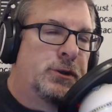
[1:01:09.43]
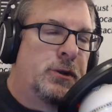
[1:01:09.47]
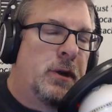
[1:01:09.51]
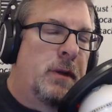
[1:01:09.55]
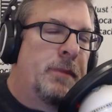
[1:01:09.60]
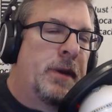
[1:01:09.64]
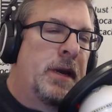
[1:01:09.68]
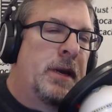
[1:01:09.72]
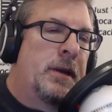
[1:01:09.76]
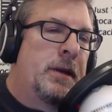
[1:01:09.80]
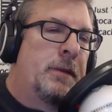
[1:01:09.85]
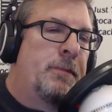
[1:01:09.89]
So I'm
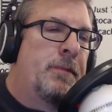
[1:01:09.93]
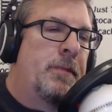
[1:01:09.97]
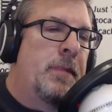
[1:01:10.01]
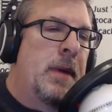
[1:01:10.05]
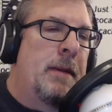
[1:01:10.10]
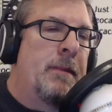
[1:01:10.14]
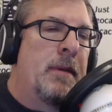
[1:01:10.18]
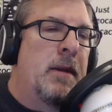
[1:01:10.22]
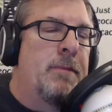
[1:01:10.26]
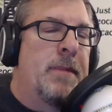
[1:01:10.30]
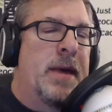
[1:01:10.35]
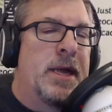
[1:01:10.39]

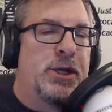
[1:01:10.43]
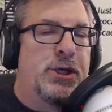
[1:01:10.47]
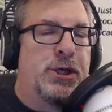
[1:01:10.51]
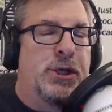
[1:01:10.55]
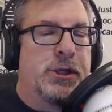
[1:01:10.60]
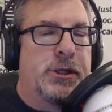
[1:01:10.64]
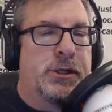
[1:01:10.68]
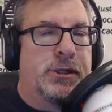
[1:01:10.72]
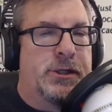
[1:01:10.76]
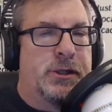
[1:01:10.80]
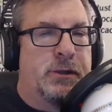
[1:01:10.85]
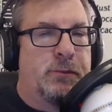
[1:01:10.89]
gonna
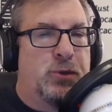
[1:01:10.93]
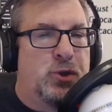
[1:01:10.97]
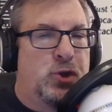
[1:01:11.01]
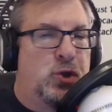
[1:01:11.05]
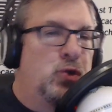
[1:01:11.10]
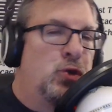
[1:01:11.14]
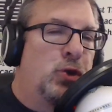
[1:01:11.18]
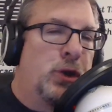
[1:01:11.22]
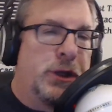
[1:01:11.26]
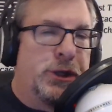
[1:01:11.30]
mention some tool